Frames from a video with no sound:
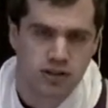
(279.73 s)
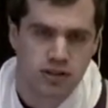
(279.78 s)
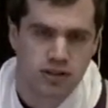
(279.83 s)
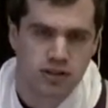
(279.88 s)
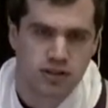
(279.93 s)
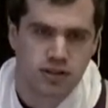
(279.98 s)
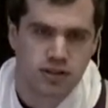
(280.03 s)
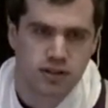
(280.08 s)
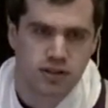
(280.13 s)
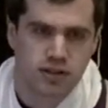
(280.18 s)

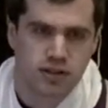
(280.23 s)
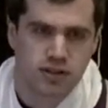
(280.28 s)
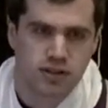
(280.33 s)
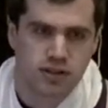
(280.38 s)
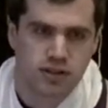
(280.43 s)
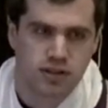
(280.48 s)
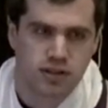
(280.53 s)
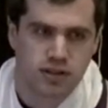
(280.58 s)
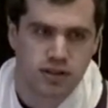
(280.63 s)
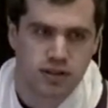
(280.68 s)

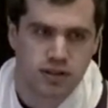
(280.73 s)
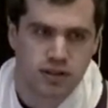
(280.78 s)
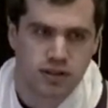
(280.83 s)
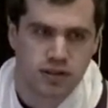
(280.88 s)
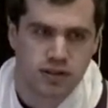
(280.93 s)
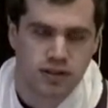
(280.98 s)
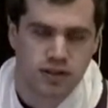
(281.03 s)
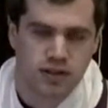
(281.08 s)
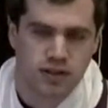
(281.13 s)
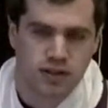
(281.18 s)

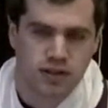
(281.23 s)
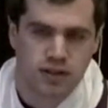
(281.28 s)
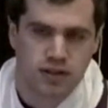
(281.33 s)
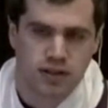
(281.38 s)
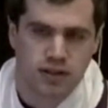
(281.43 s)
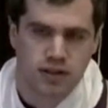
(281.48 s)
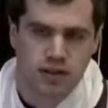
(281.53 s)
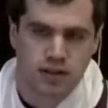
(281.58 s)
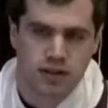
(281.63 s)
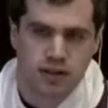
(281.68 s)

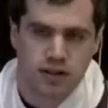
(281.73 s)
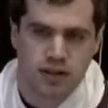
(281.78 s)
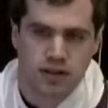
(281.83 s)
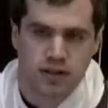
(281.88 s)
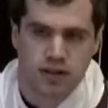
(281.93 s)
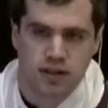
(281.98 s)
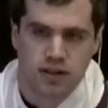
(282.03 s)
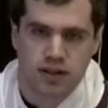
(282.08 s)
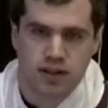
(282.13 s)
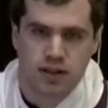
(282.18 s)

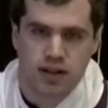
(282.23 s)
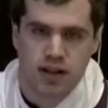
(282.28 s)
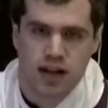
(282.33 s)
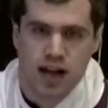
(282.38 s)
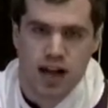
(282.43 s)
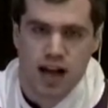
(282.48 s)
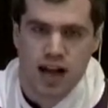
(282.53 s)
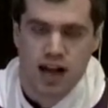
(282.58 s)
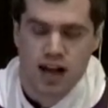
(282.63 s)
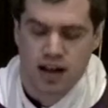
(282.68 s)

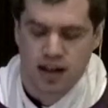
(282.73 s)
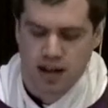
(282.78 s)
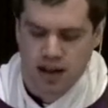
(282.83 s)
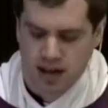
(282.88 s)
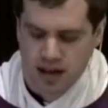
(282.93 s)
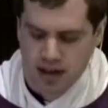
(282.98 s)
[no speech]